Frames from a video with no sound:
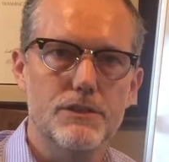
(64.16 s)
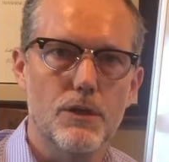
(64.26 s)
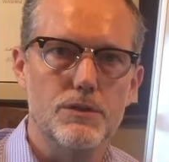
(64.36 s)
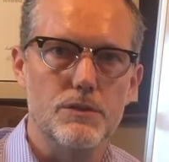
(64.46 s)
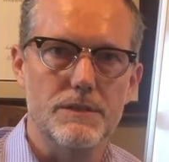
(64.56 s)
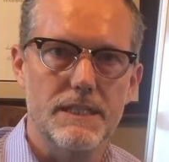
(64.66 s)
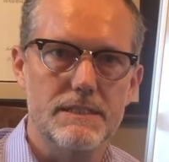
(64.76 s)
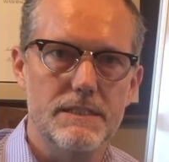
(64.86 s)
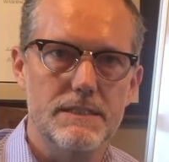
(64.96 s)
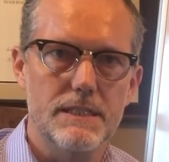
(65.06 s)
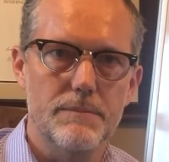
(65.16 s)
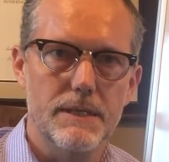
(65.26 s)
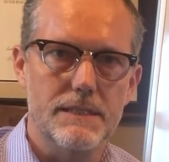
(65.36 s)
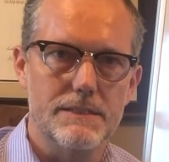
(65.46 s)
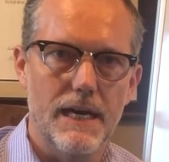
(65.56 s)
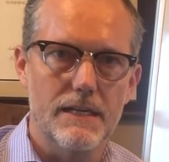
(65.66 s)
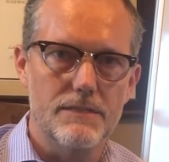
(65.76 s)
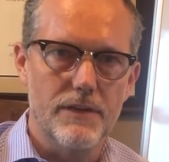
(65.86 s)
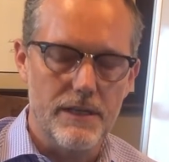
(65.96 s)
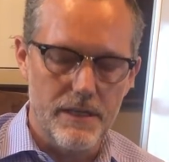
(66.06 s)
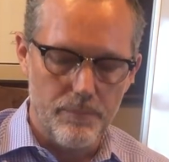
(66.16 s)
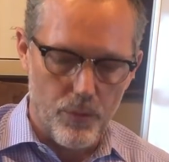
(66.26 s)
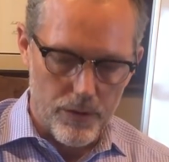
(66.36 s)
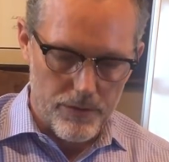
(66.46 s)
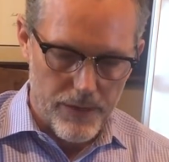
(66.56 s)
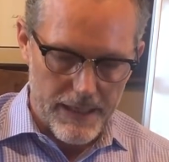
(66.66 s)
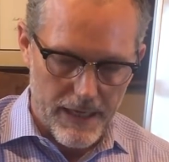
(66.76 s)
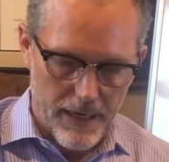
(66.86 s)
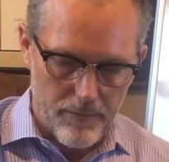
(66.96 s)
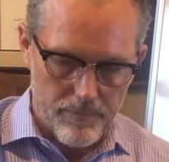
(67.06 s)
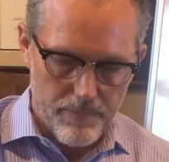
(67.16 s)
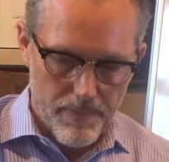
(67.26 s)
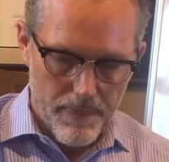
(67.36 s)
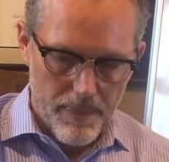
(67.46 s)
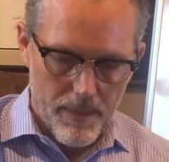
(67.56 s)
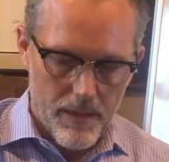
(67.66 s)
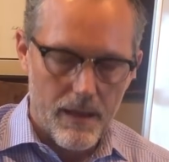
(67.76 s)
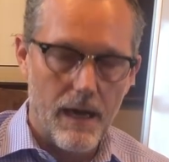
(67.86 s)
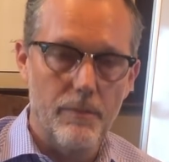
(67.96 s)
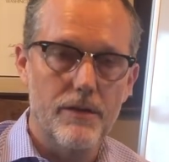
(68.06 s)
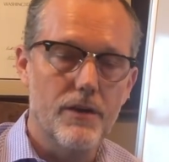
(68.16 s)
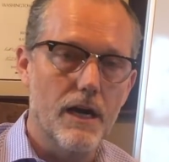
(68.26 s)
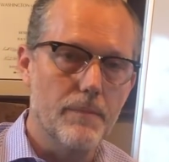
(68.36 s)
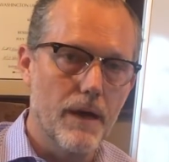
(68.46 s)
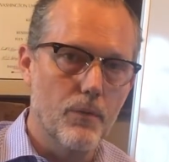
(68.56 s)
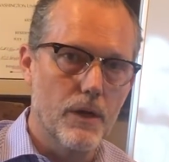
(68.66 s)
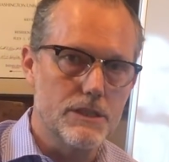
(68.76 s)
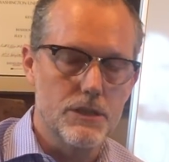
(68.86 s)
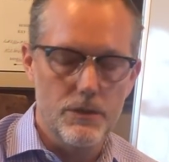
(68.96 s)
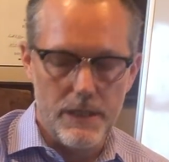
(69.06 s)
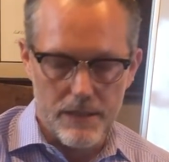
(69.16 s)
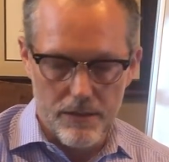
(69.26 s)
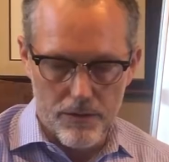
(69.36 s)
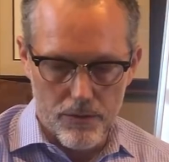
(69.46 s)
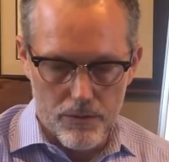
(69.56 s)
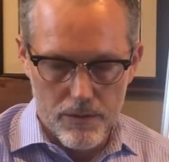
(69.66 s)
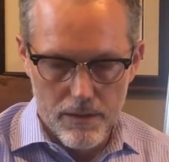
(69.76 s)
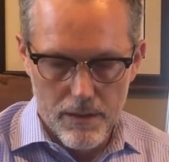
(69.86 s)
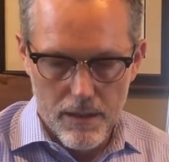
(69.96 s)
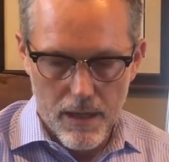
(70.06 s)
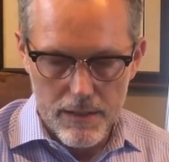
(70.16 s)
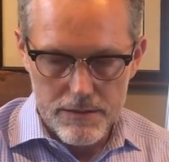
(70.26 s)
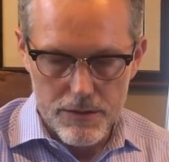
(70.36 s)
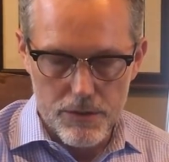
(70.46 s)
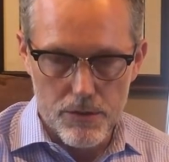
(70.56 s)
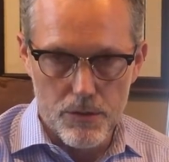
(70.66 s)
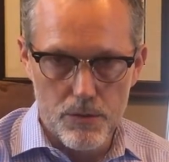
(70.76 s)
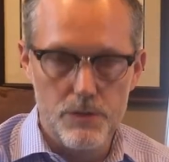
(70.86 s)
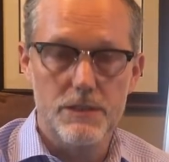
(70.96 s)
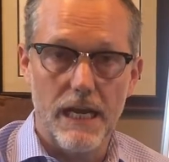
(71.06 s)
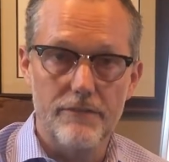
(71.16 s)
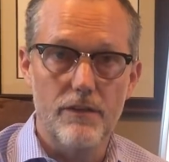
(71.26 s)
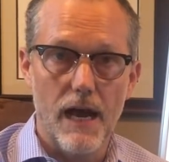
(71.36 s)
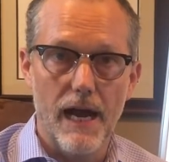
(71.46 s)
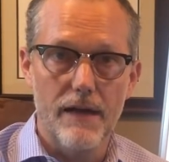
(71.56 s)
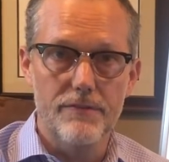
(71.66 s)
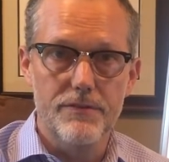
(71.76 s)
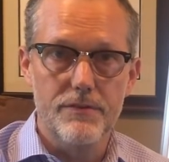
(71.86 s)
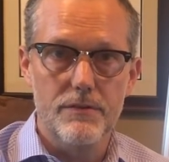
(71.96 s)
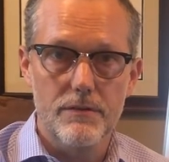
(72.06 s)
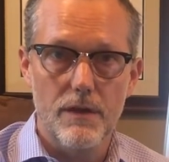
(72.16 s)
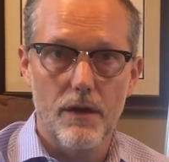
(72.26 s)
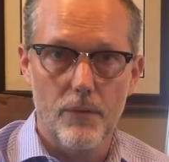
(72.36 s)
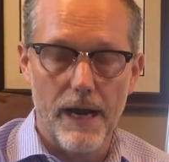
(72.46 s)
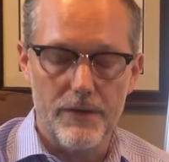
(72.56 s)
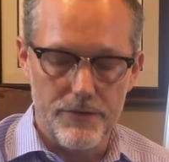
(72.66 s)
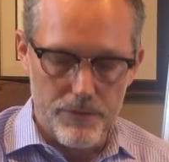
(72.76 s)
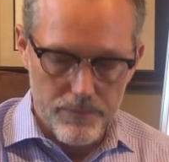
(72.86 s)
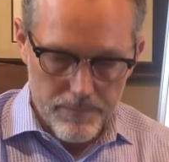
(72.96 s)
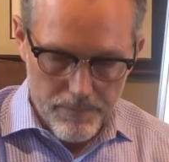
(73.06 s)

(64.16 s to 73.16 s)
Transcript: social distancing because that is very important right now. I'm going to talk about what you can do to save lives around you.